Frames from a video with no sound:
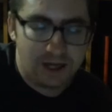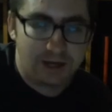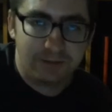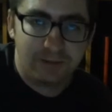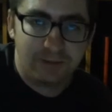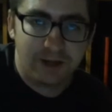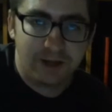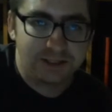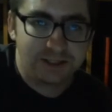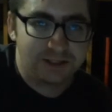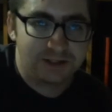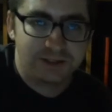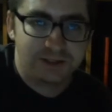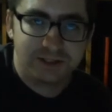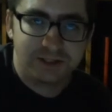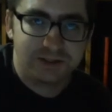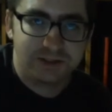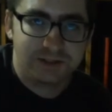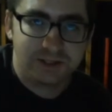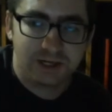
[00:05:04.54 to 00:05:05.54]
get back to you as
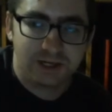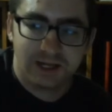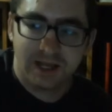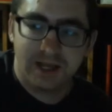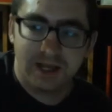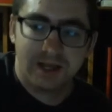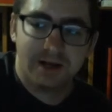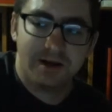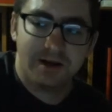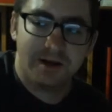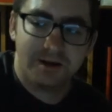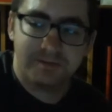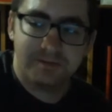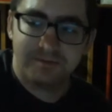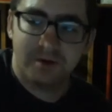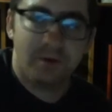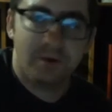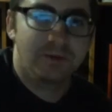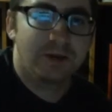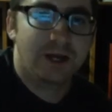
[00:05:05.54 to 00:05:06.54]
soon as I can.
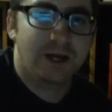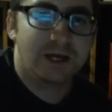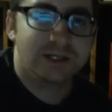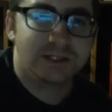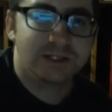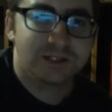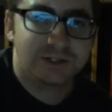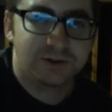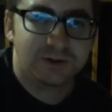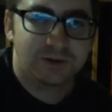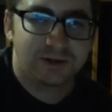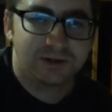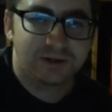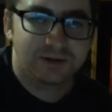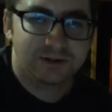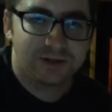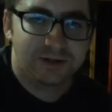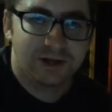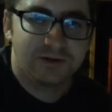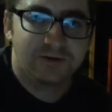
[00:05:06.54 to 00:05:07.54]
Hope you guys enjoyed.
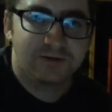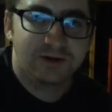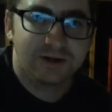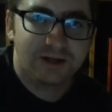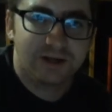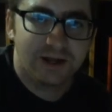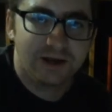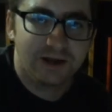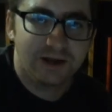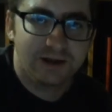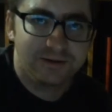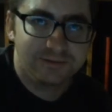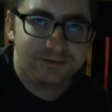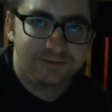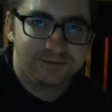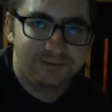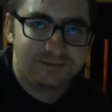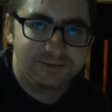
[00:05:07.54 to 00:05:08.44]
Y'all have a good day now.